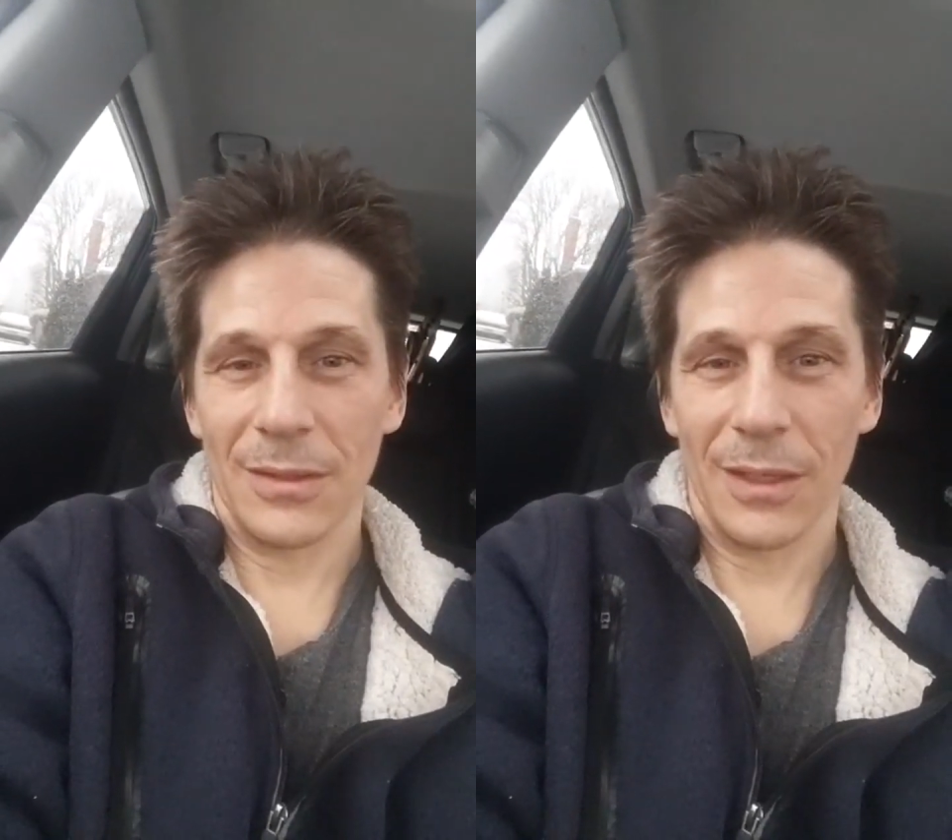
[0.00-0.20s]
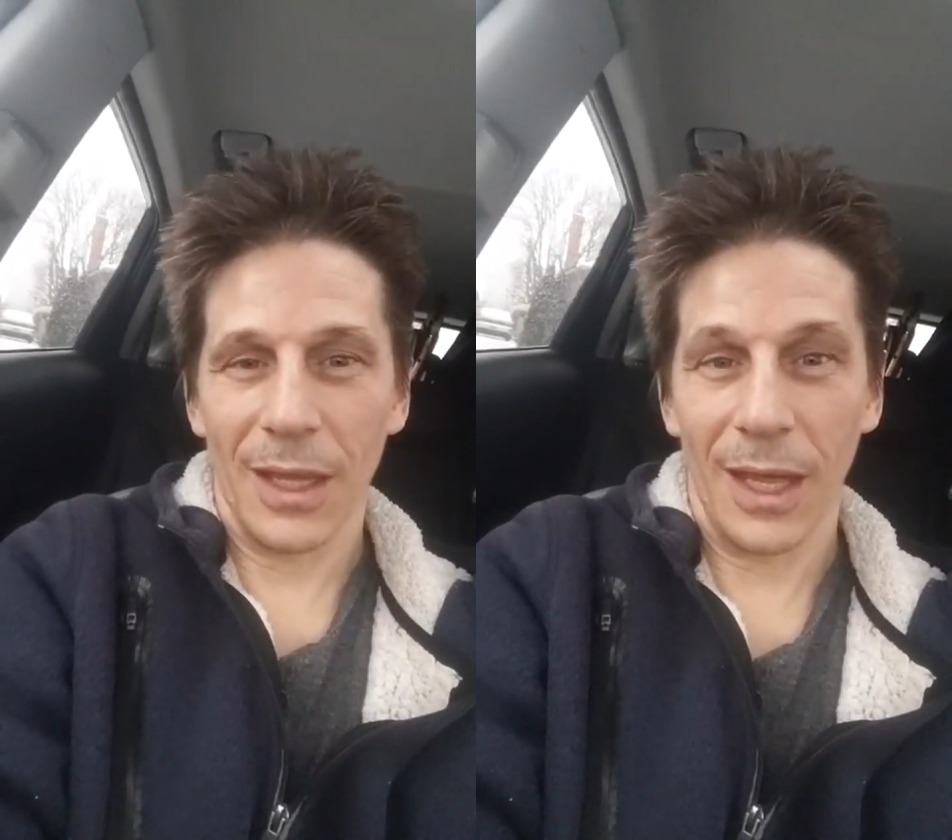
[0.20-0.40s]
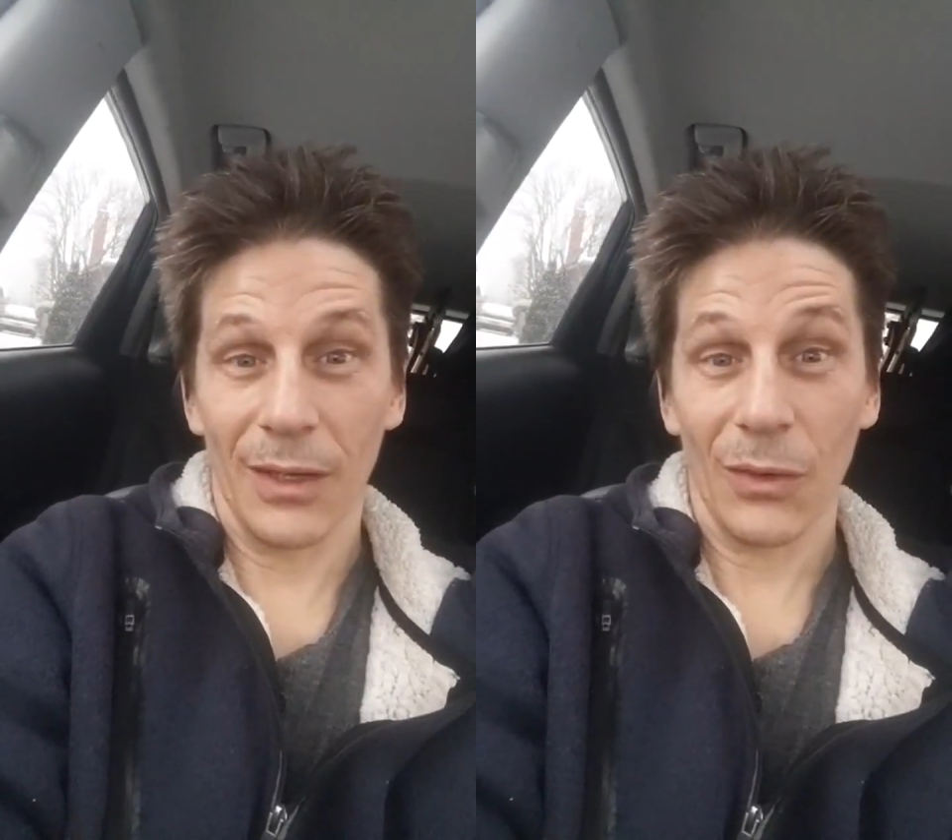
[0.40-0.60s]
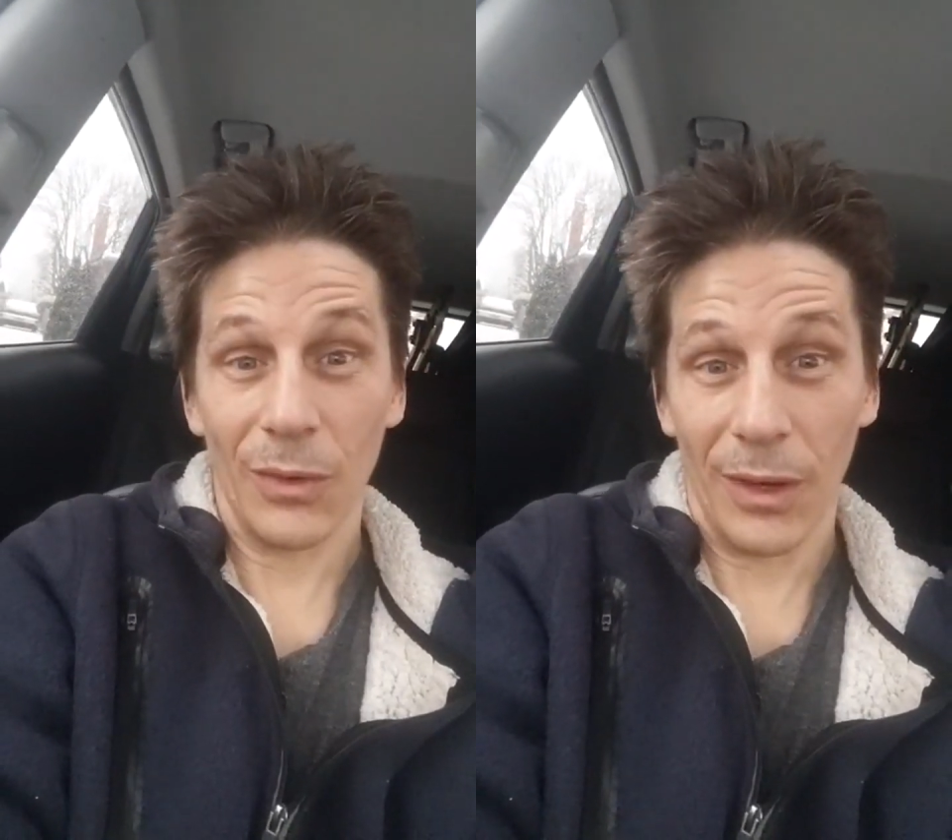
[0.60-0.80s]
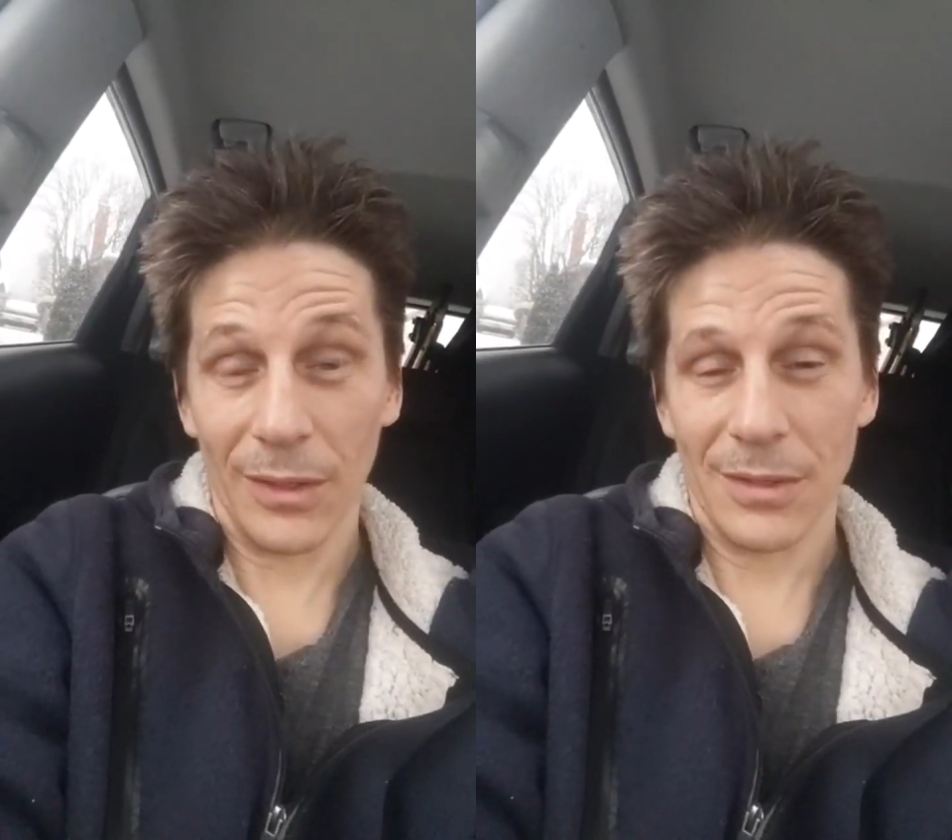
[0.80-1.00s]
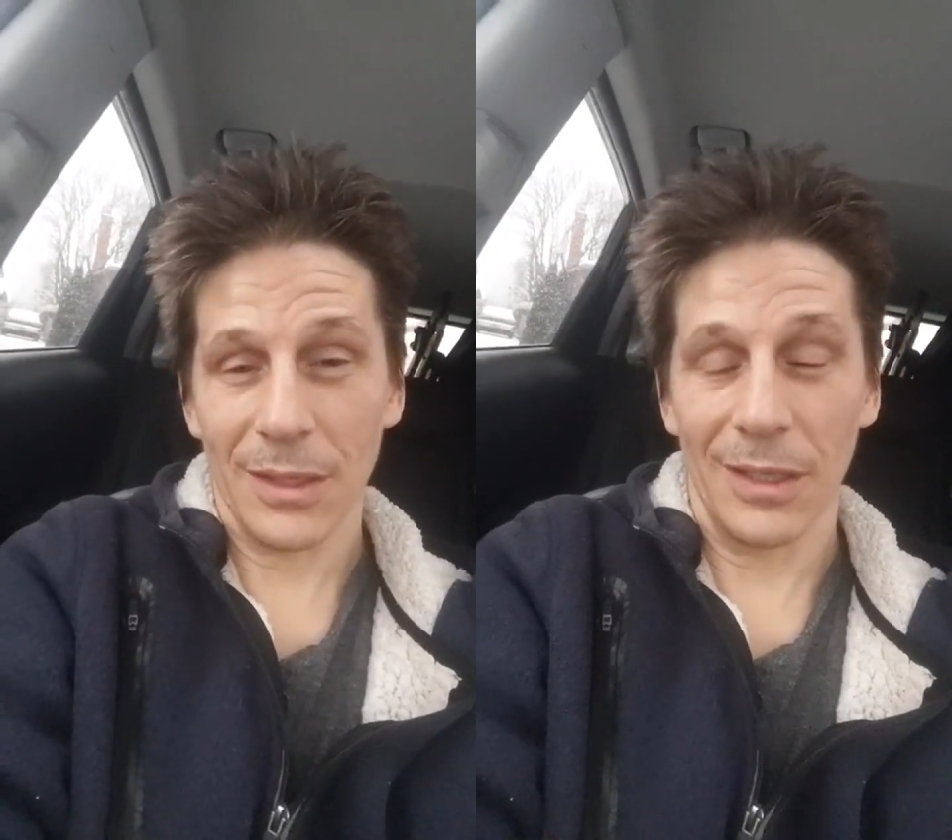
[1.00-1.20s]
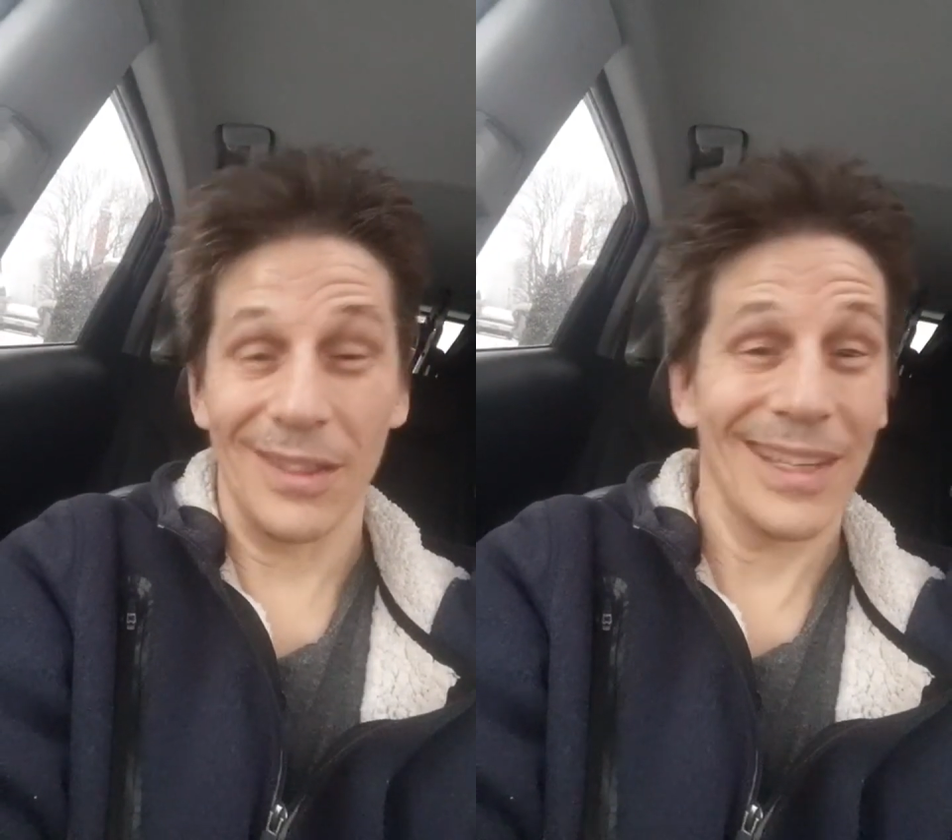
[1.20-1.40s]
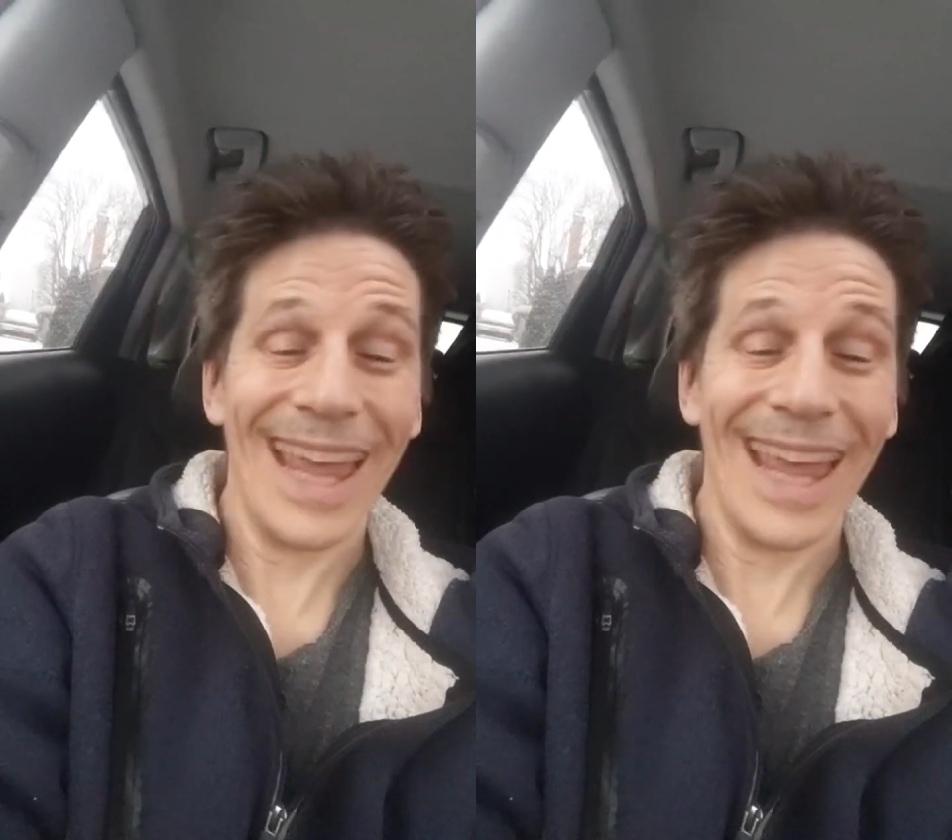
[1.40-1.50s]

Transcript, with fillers: You can't cross. You can,